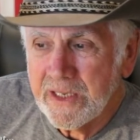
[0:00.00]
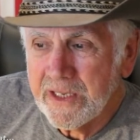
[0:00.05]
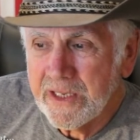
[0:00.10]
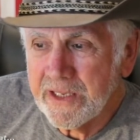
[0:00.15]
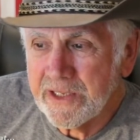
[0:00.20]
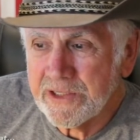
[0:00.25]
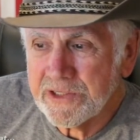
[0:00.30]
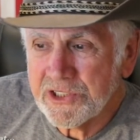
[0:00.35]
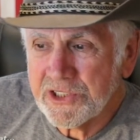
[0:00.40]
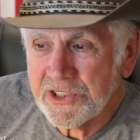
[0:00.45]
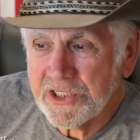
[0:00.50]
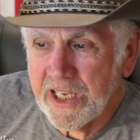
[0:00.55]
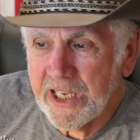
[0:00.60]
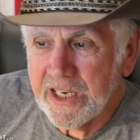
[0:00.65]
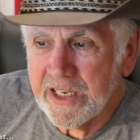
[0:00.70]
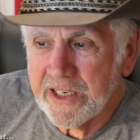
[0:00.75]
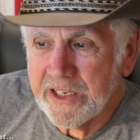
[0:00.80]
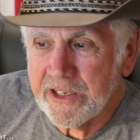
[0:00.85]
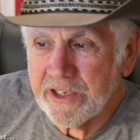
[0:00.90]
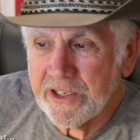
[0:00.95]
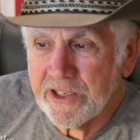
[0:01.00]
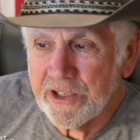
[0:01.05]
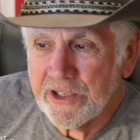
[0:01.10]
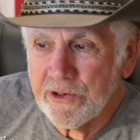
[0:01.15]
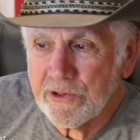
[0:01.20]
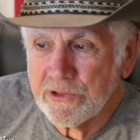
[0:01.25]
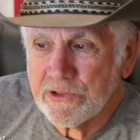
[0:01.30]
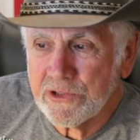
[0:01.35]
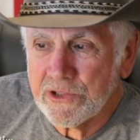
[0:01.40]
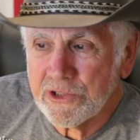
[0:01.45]
Instead, it
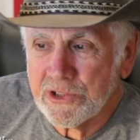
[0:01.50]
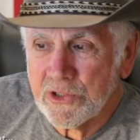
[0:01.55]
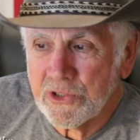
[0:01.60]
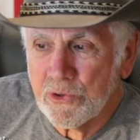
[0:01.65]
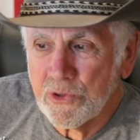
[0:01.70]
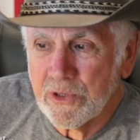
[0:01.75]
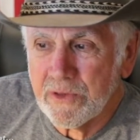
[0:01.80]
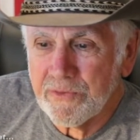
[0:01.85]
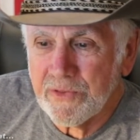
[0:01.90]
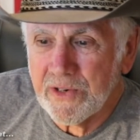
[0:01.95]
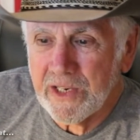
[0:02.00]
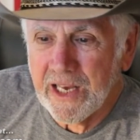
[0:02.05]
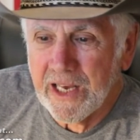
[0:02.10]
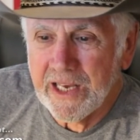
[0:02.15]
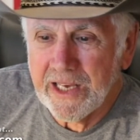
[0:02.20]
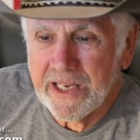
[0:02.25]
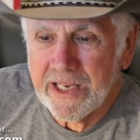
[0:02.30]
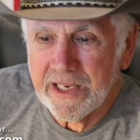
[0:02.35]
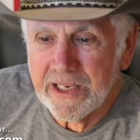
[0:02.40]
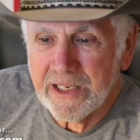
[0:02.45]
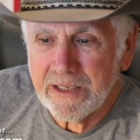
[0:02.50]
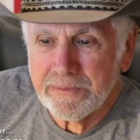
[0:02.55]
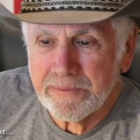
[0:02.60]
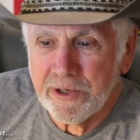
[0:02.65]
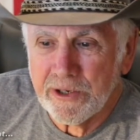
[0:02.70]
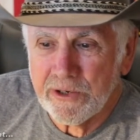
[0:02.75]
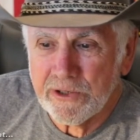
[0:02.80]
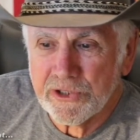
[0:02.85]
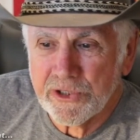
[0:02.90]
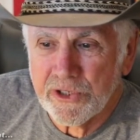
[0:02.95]
accuses Stone of lying
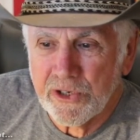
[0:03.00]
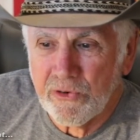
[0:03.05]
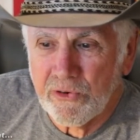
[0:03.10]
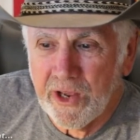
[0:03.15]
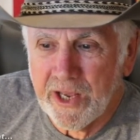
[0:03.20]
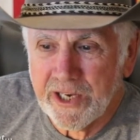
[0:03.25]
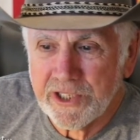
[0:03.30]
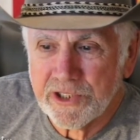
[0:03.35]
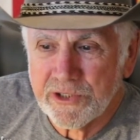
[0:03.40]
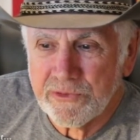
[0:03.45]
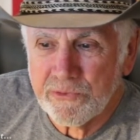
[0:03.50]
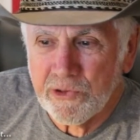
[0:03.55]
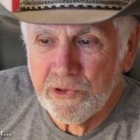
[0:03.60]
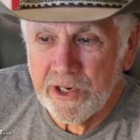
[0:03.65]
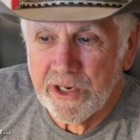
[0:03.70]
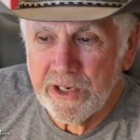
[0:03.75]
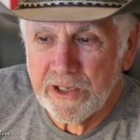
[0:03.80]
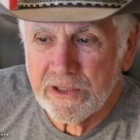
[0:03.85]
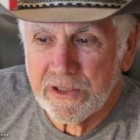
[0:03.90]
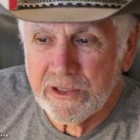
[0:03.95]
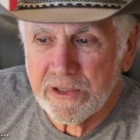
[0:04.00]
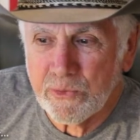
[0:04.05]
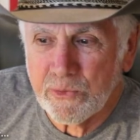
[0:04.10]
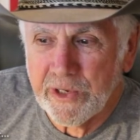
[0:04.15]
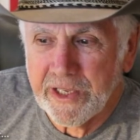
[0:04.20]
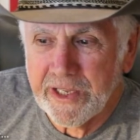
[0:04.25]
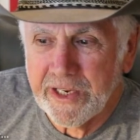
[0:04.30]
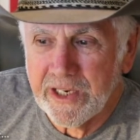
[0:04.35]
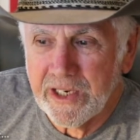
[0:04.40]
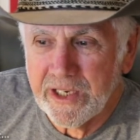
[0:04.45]
about his interaction related to
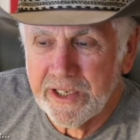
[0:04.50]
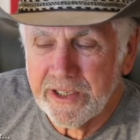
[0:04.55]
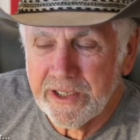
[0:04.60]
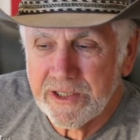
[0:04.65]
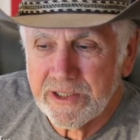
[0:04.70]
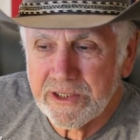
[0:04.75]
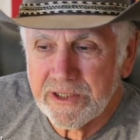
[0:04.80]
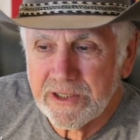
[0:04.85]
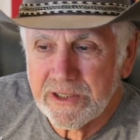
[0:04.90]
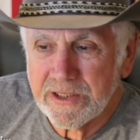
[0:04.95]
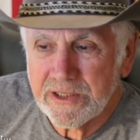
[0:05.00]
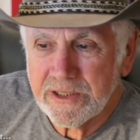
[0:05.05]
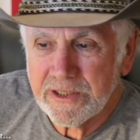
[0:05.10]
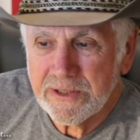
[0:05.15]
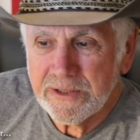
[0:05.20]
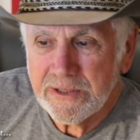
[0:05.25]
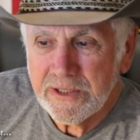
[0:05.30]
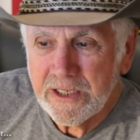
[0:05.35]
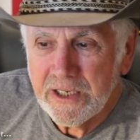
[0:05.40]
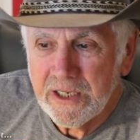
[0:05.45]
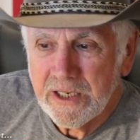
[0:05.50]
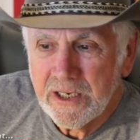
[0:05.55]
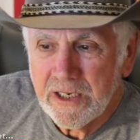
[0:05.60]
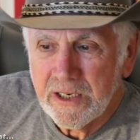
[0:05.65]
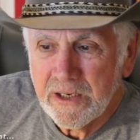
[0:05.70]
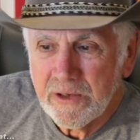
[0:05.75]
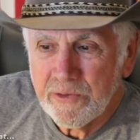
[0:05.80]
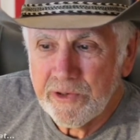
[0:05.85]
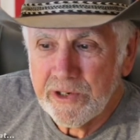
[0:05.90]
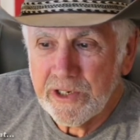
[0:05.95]
WikiLeaks,
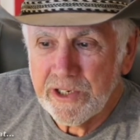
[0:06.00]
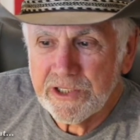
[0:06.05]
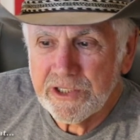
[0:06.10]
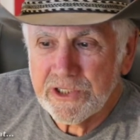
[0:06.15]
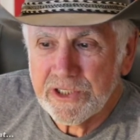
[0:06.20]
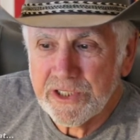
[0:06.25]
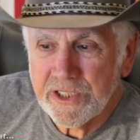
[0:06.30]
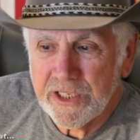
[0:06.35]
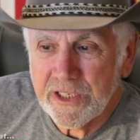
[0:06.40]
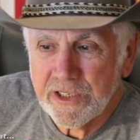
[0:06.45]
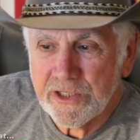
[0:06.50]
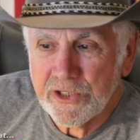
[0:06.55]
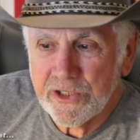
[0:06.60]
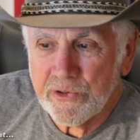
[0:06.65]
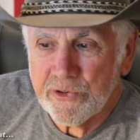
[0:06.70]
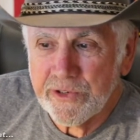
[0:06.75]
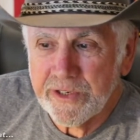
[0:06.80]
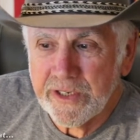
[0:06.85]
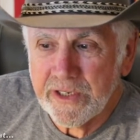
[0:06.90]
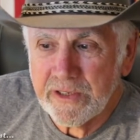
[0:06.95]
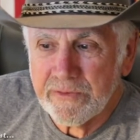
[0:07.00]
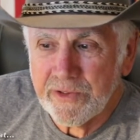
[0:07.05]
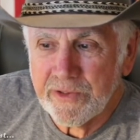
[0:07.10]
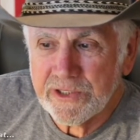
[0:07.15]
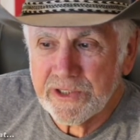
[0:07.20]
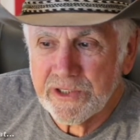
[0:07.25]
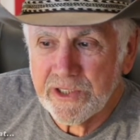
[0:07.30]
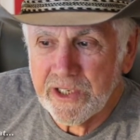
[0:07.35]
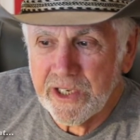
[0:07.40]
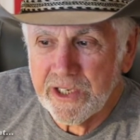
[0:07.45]
releasing during
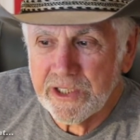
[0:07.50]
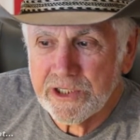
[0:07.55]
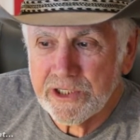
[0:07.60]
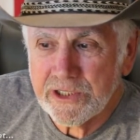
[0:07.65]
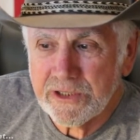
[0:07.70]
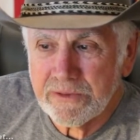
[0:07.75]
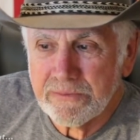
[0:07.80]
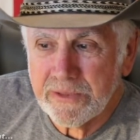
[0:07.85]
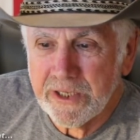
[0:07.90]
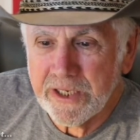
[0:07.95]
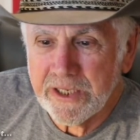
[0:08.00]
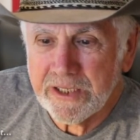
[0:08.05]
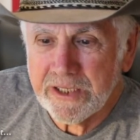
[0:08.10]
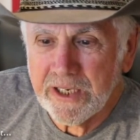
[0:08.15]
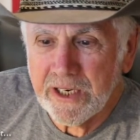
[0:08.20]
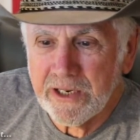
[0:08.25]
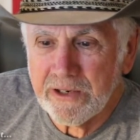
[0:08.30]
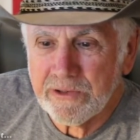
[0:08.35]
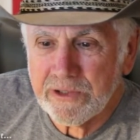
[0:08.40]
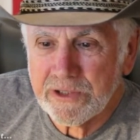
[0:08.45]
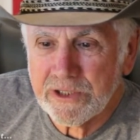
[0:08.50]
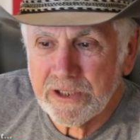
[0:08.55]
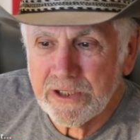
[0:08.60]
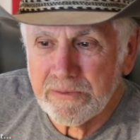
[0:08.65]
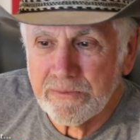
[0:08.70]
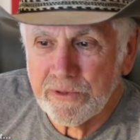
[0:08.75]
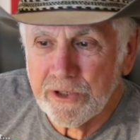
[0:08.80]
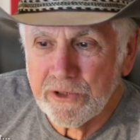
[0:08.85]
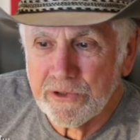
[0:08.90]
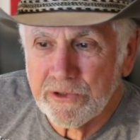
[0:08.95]
investigation by Congress
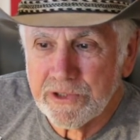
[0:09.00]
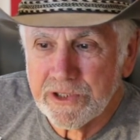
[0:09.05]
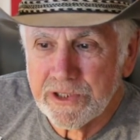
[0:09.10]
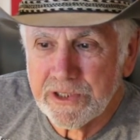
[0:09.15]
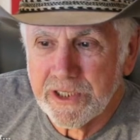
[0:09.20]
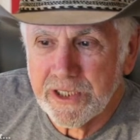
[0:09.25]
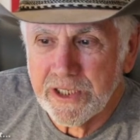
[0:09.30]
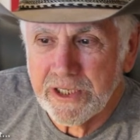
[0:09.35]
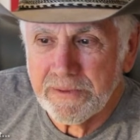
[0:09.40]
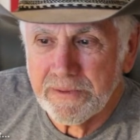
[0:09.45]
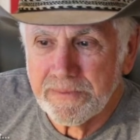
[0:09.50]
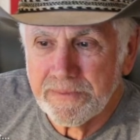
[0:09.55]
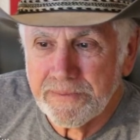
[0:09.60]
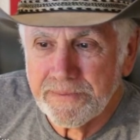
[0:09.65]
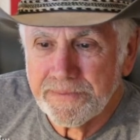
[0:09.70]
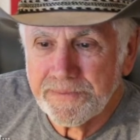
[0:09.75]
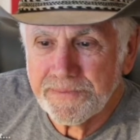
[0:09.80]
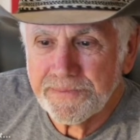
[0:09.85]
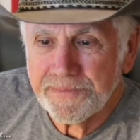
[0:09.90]
and Mueller's team.